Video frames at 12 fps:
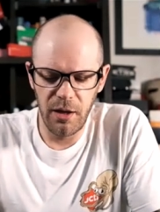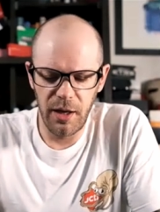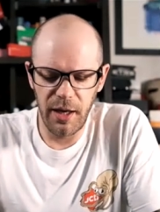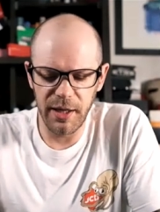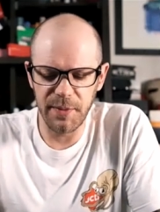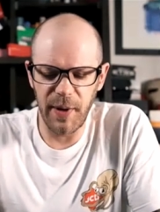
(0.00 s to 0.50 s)

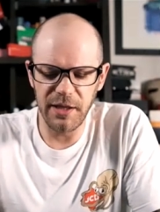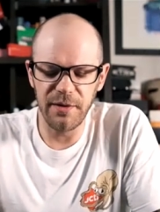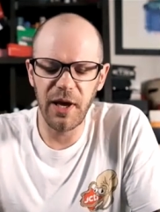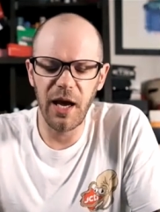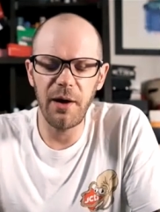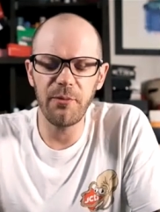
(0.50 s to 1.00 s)

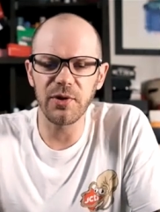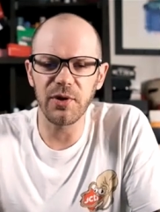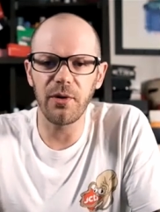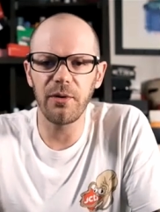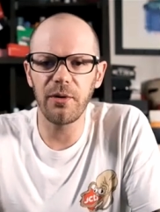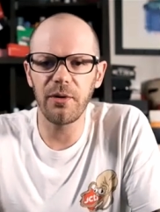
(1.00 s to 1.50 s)
expensive cameras
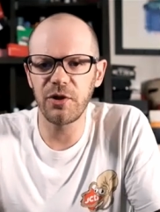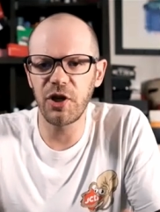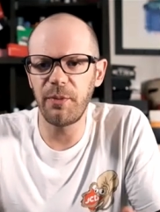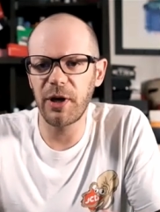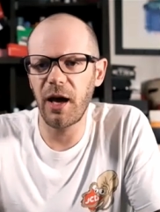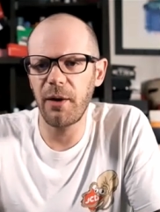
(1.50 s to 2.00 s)
or
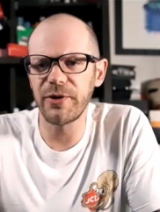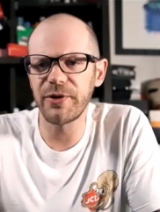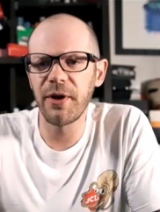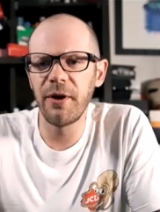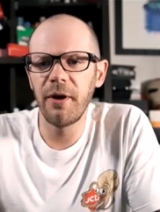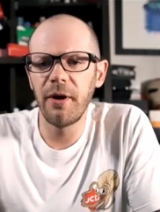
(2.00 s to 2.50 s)
cheaper cameras.
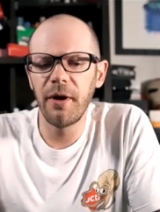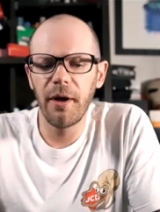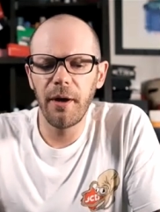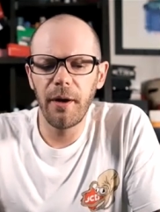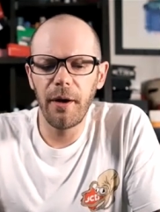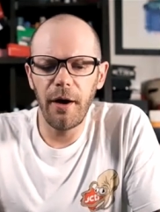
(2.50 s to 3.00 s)

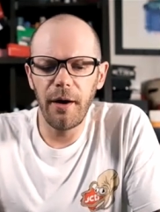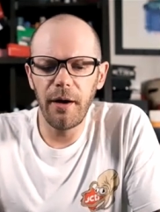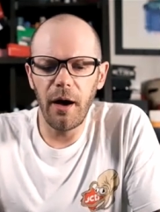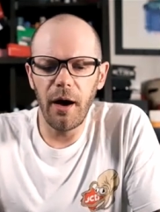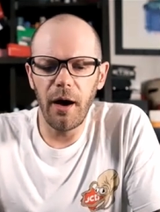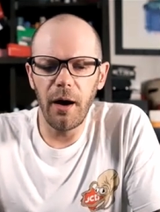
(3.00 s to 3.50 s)

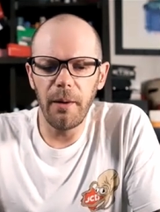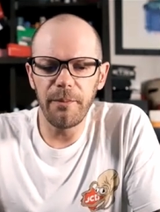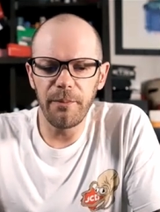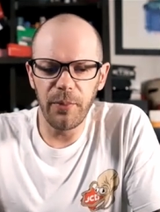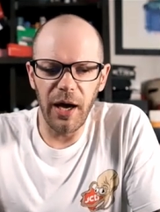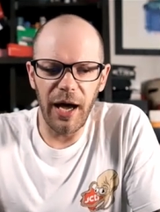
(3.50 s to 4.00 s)
Uh,
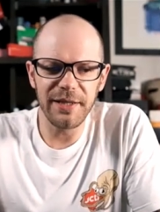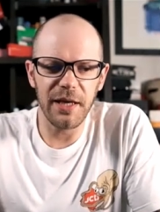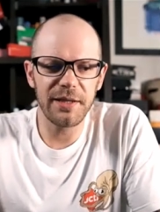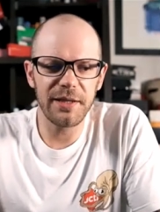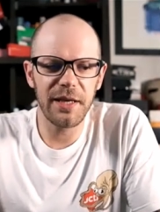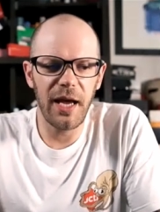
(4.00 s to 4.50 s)
but as
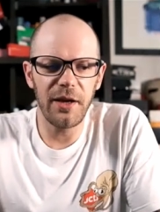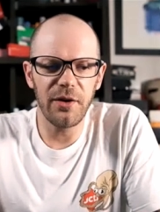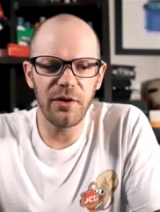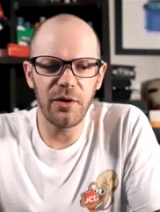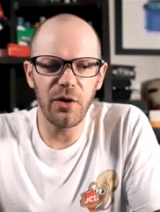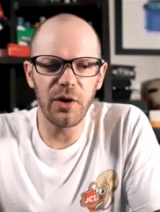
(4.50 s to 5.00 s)
I say, you
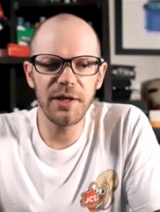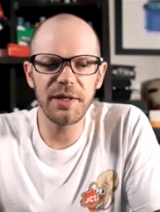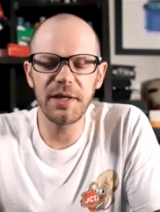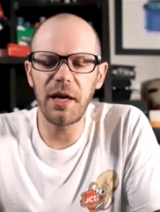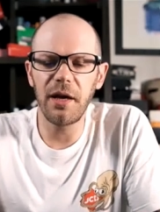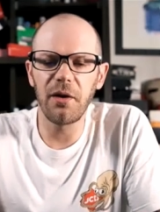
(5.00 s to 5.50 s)
know, you're going to
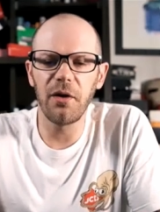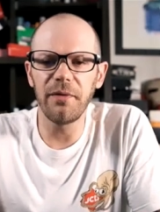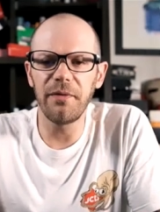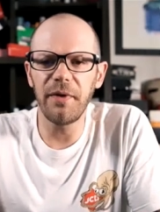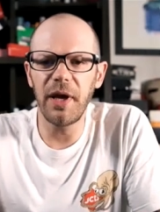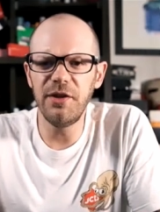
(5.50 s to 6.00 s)
see a lot
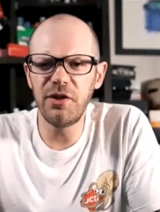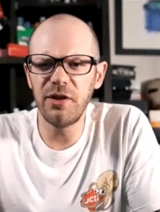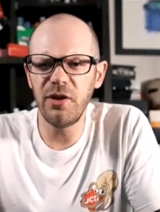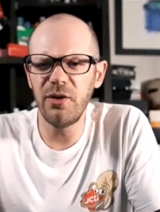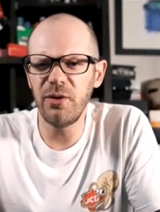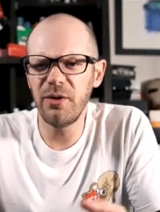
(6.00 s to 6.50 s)
of
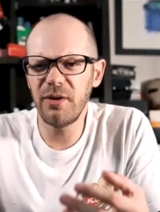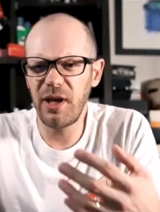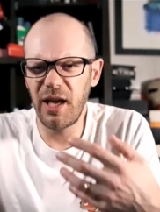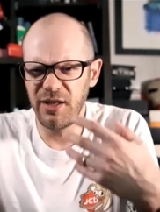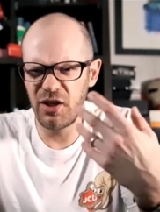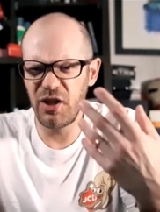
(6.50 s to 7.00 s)
ingenu-
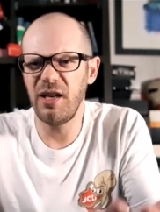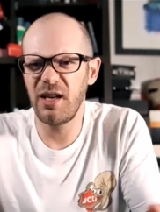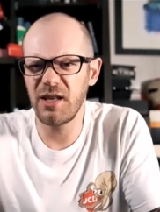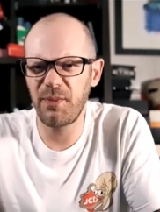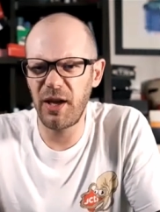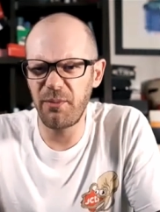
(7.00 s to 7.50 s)

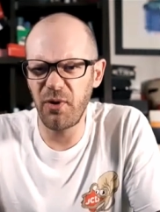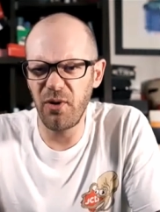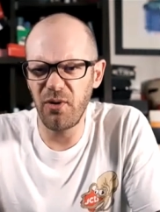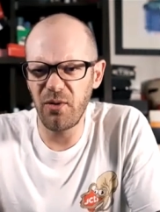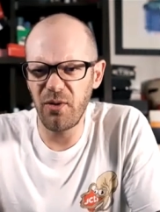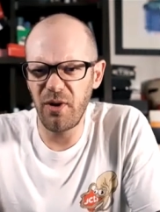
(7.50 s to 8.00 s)
ingenious
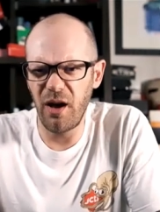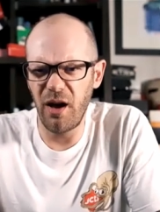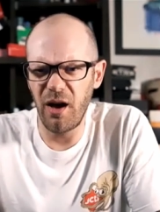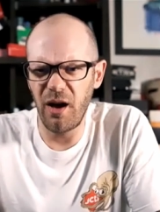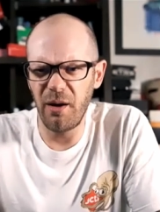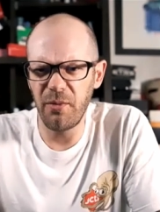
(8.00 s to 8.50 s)
people
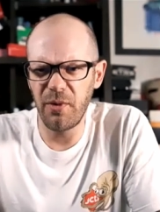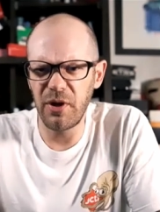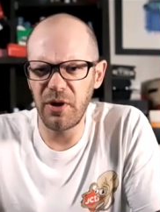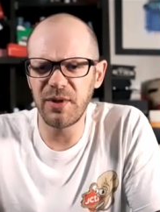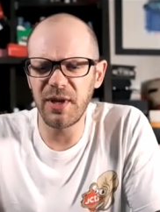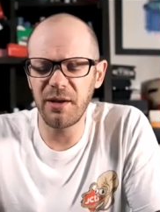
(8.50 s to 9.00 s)
um,
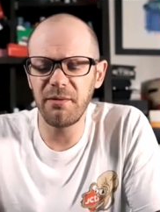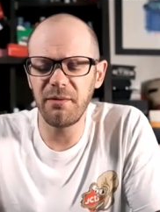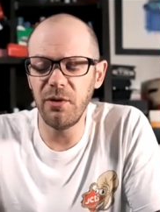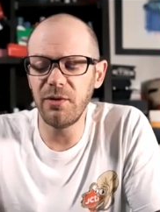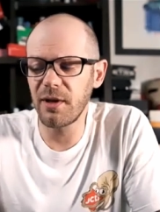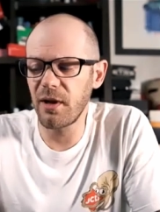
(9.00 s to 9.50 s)
using
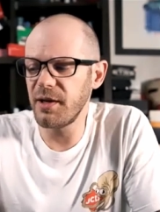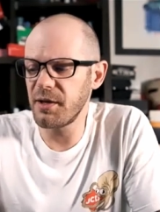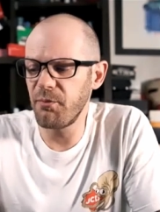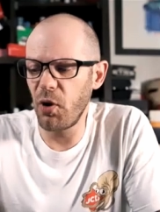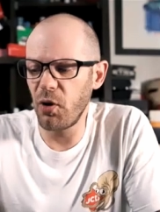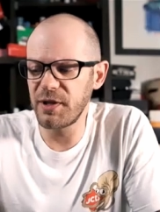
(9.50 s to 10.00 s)

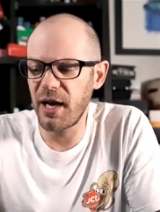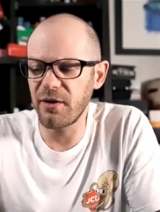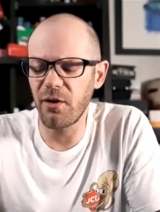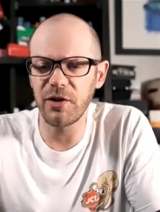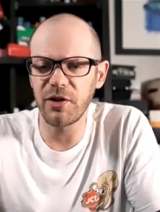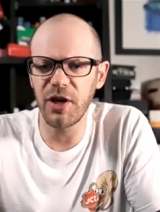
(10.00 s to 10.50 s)
utilizing modern
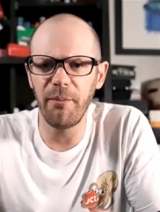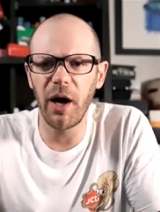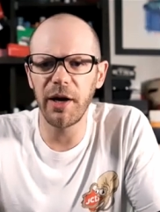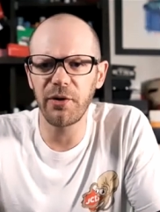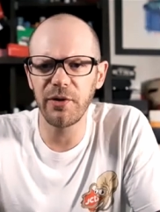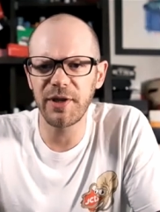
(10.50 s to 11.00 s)
technology and
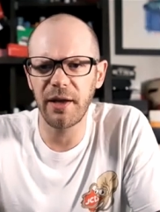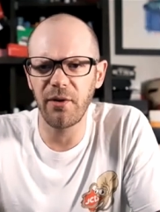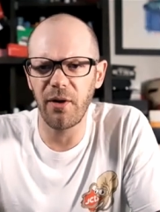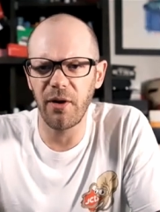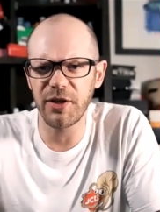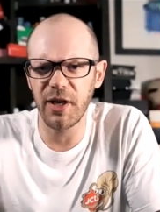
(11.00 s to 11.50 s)
micro
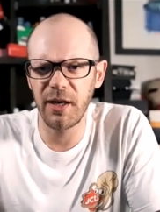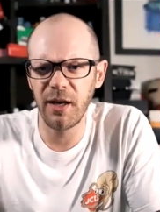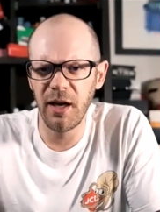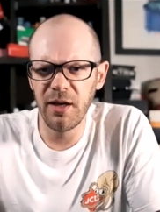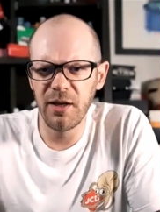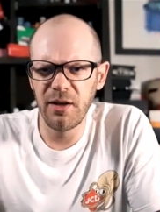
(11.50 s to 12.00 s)
technology
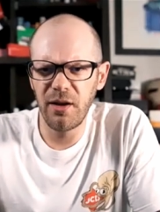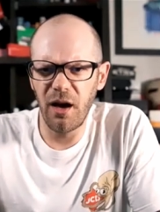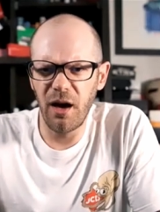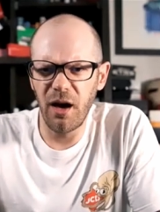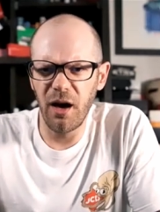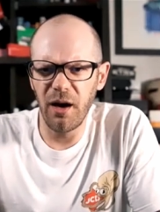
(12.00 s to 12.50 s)

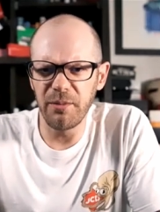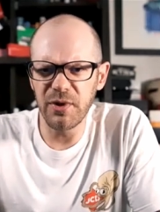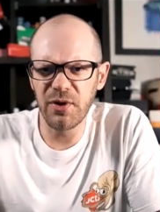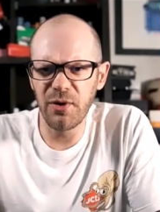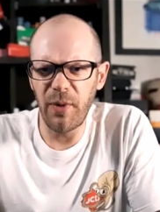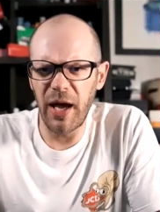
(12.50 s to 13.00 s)
um,
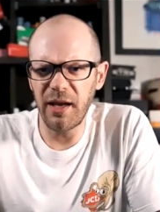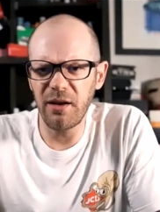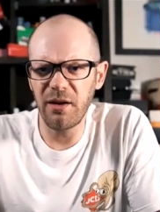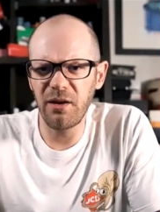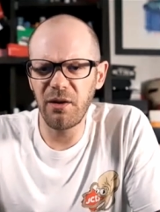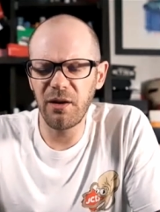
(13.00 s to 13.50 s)
to
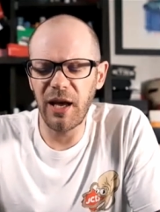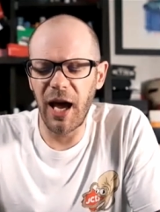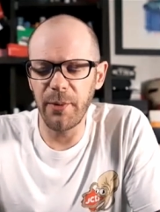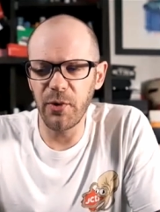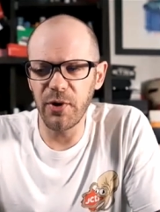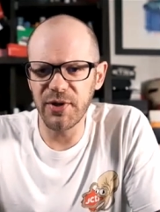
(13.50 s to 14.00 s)
make
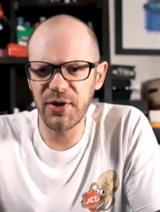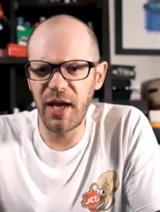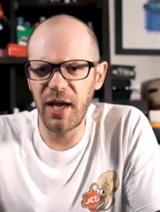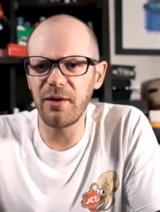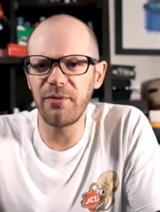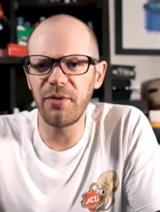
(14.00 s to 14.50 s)
cameras
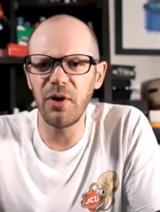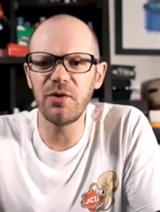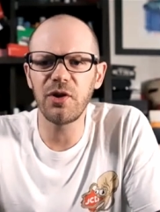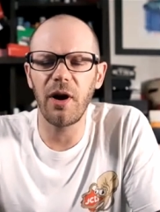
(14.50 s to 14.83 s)
in the future.